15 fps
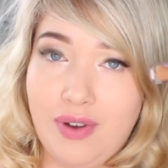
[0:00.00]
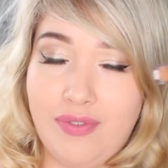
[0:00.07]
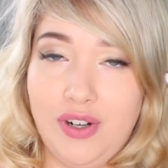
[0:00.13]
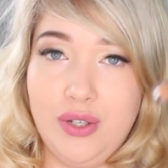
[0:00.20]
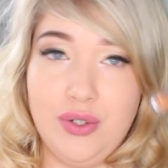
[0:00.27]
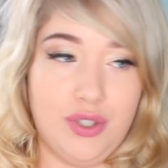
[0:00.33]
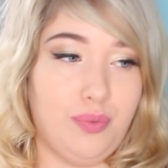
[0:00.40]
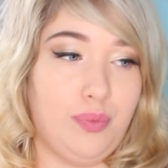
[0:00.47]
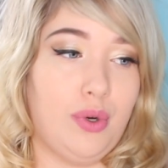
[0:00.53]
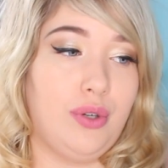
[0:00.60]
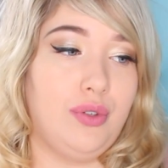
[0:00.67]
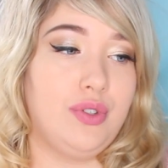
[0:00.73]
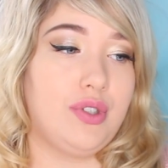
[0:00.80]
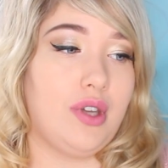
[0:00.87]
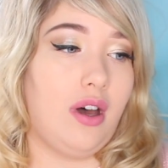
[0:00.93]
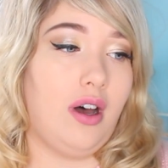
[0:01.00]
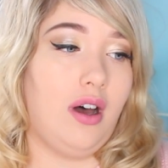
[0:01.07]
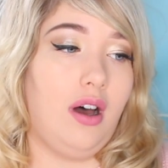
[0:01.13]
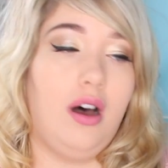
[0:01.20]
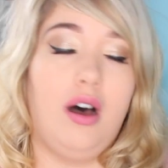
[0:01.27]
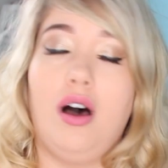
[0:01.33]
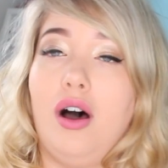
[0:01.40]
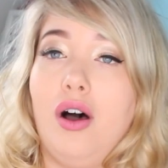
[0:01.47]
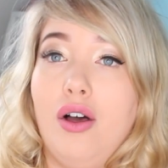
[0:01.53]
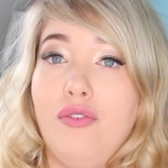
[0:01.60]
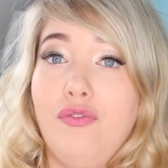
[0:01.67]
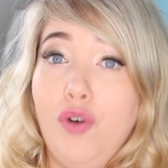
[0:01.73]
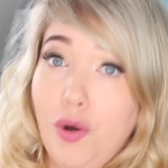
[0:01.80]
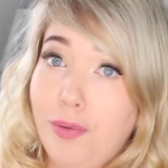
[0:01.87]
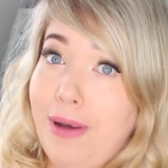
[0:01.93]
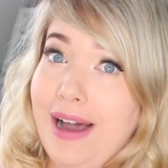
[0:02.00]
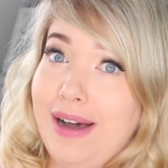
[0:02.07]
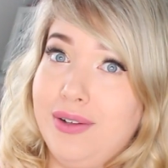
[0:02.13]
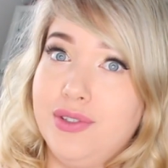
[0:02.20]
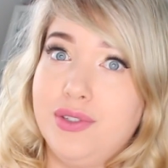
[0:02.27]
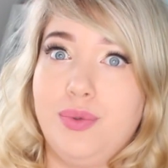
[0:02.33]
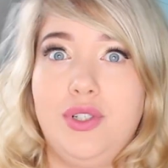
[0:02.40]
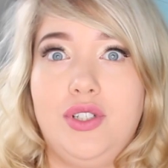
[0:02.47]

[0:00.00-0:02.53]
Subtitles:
Revolution ones are £4,